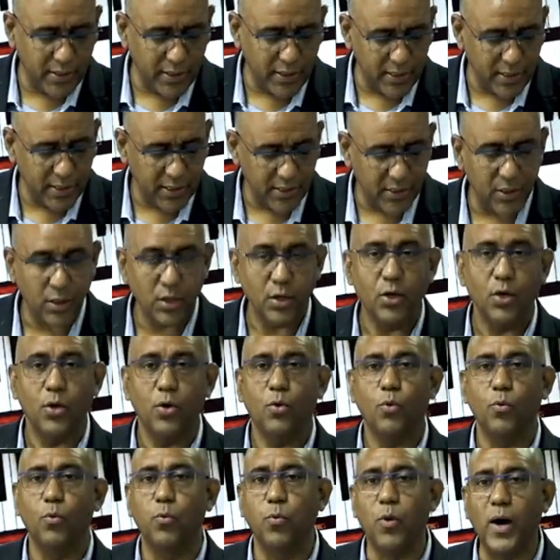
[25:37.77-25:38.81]
is,
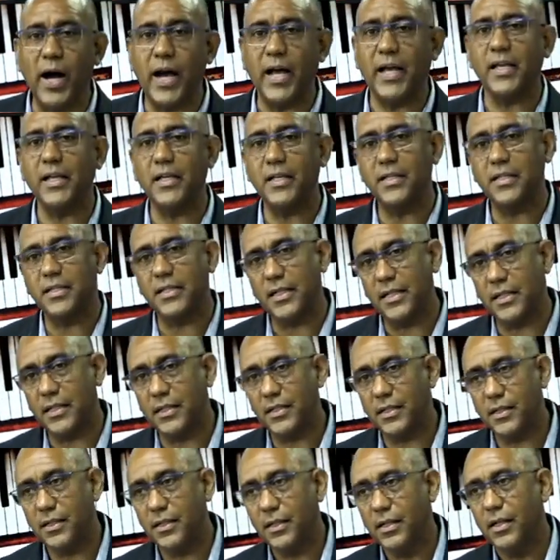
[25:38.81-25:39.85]
why is
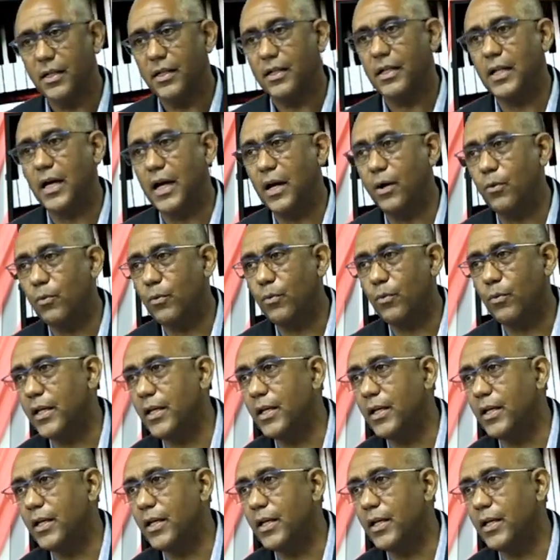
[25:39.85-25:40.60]
it that we